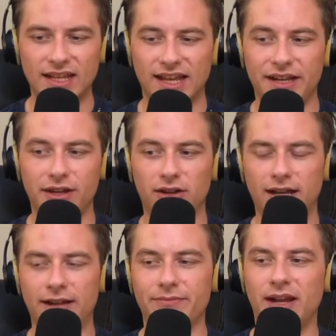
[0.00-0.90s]
Yeah, I know.
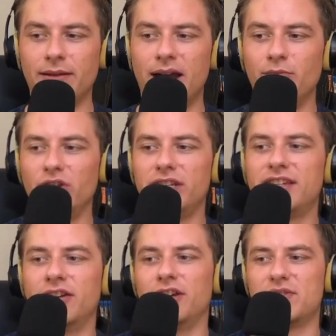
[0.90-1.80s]
I'm really
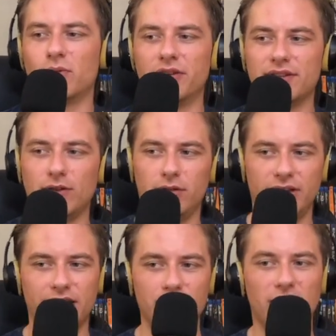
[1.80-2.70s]
curious where this whole,
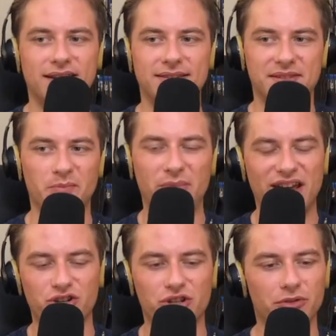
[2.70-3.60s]
like, Giannis is a
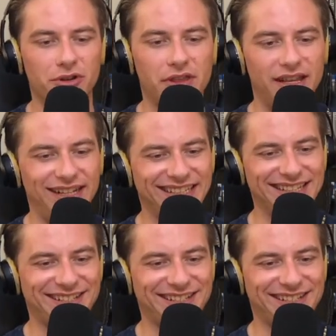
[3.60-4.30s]
bad shooter thing is